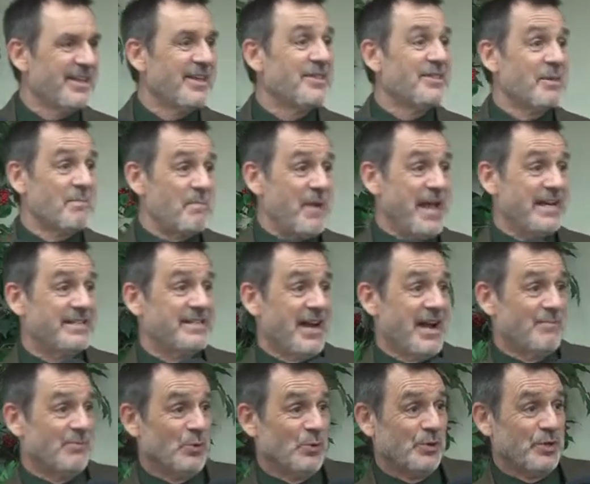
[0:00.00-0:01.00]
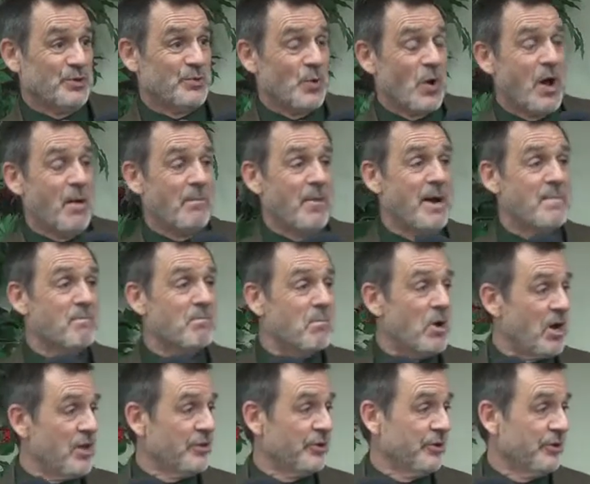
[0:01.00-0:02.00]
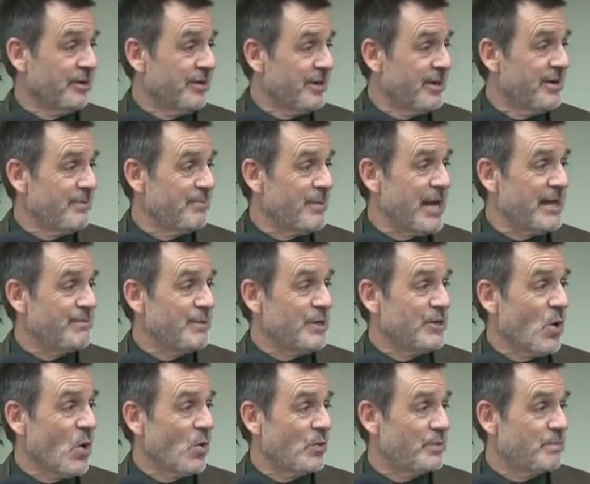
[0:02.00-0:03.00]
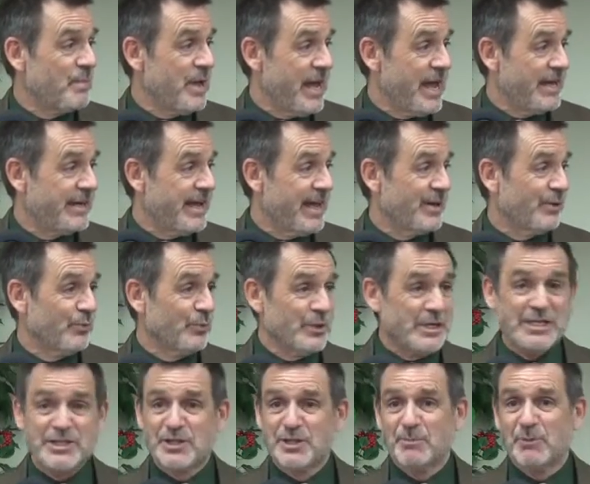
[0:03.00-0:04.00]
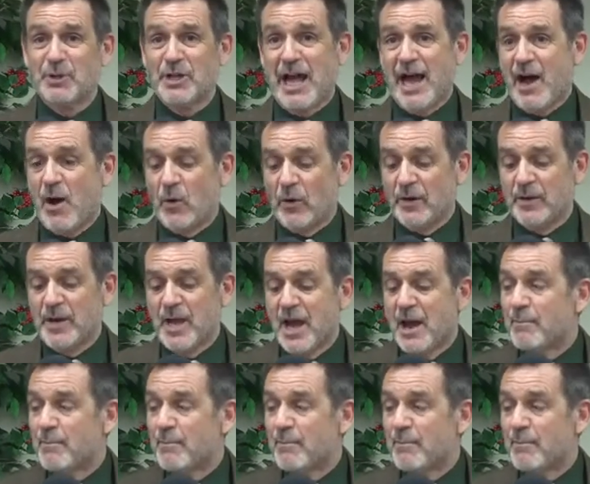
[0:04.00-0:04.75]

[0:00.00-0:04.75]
the bedtime rule as well. My mother made me go to bed at a reasonable hour.